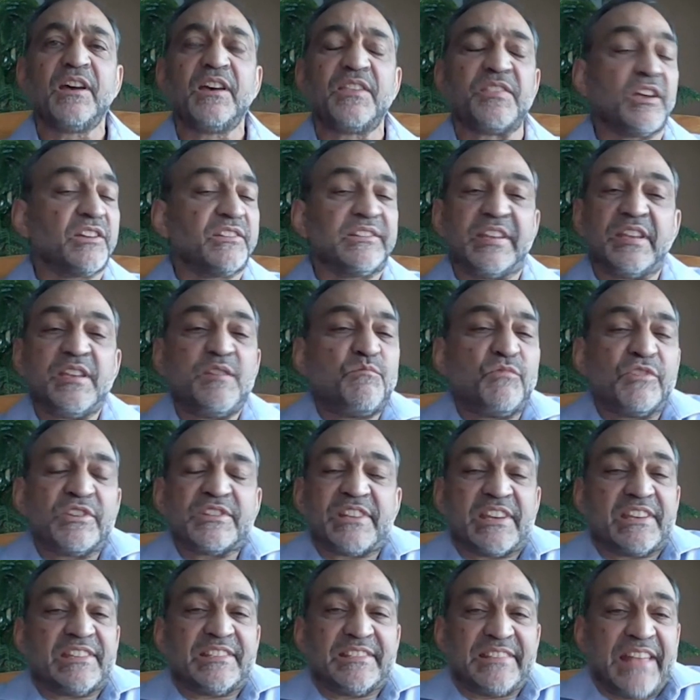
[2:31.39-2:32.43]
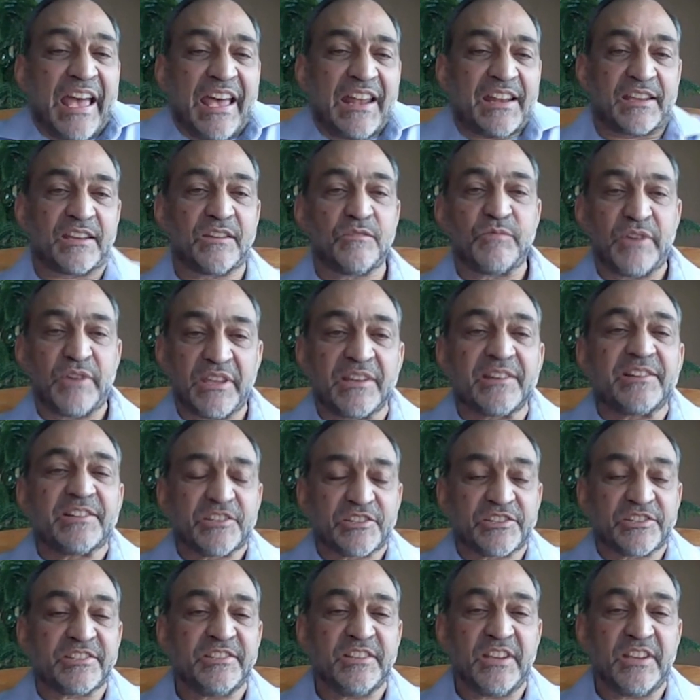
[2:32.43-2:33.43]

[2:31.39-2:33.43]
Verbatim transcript: the team was ecstatic we under